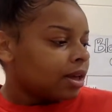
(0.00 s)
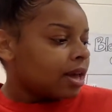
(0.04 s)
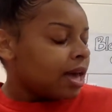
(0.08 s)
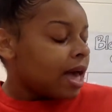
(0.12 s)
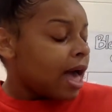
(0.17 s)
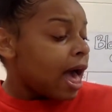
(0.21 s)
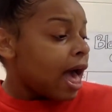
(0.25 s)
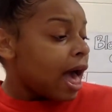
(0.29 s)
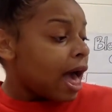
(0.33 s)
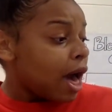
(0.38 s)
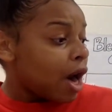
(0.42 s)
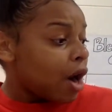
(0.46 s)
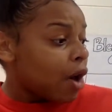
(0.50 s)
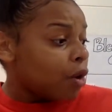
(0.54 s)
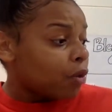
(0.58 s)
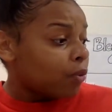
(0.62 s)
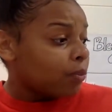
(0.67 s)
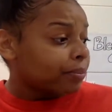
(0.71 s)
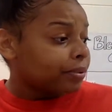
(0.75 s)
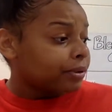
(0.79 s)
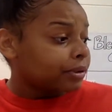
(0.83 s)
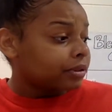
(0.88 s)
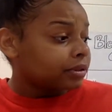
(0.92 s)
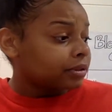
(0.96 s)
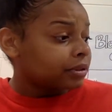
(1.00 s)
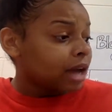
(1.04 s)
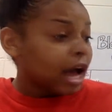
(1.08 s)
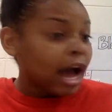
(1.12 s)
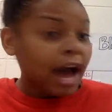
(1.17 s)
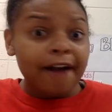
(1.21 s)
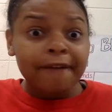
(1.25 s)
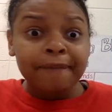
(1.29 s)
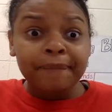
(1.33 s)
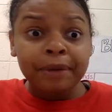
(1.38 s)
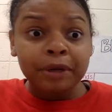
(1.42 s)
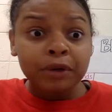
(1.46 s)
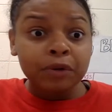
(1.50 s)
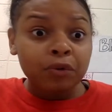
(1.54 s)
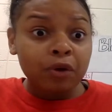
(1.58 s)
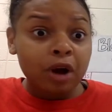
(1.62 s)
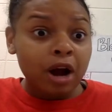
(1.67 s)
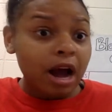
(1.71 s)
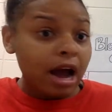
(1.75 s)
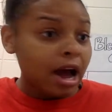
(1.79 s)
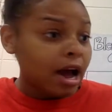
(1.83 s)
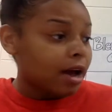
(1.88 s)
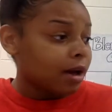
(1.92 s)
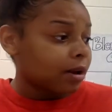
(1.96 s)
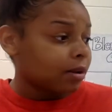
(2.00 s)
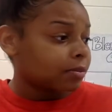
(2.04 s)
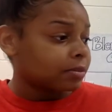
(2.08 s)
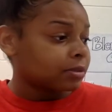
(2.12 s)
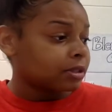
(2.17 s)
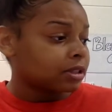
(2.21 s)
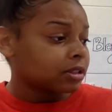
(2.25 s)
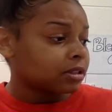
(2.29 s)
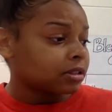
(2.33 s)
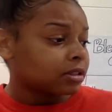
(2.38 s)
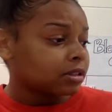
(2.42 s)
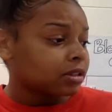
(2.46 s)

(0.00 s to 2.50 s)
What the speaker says: Help! I've been robbed!